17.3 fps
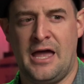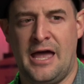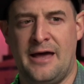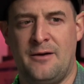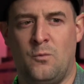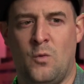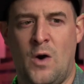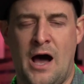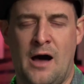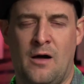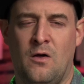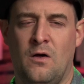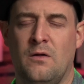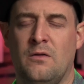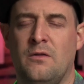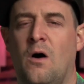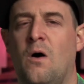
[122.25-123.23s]
And
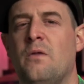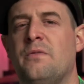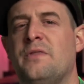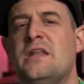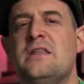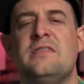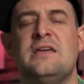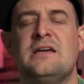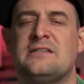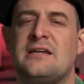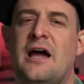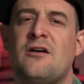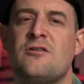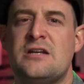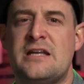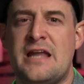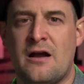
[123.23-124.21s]
while the the
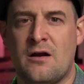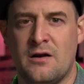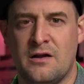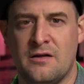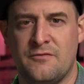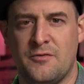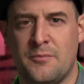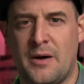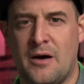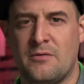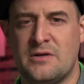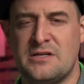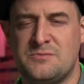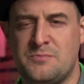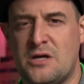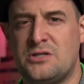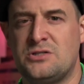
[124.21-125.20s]
entire narrative about
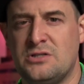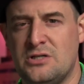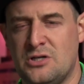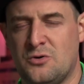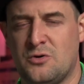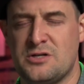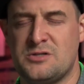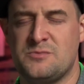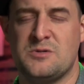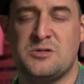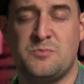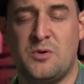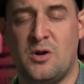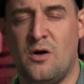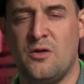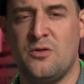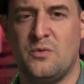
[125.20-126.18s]
especially Christmas,
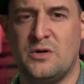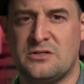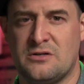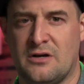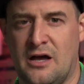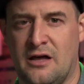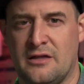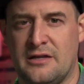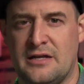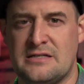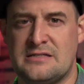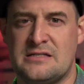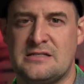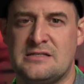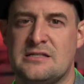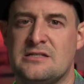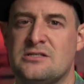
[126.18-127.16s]
but all the winter holidays,
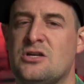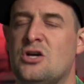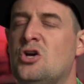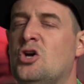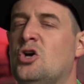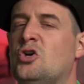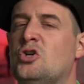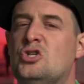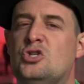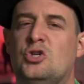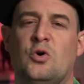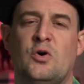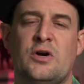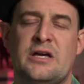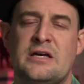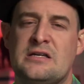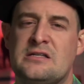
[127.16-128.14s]
is this
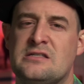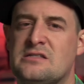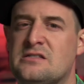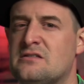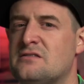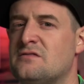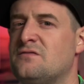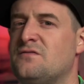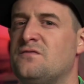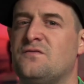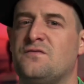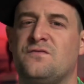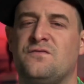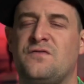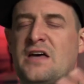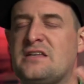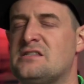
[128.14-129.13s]
joyous,
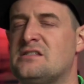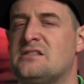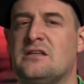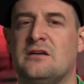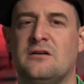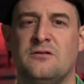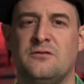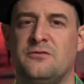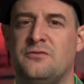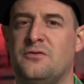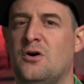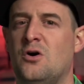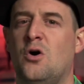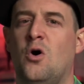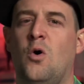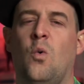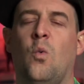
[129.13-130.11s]
festive,
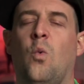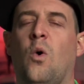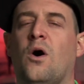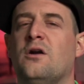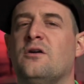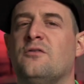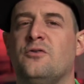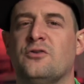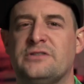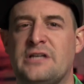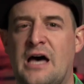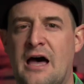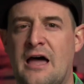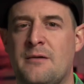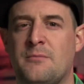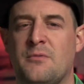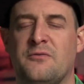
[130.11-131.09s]
wonderful
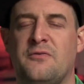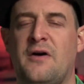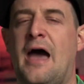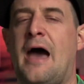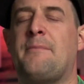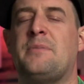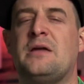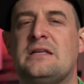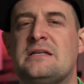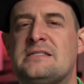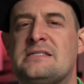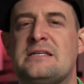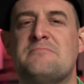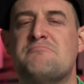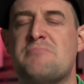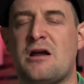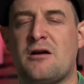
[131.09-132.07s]
time of happiness
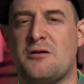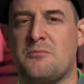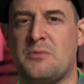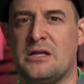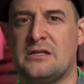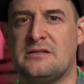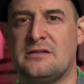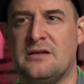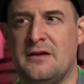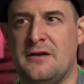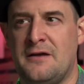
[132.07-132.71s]
and merriment.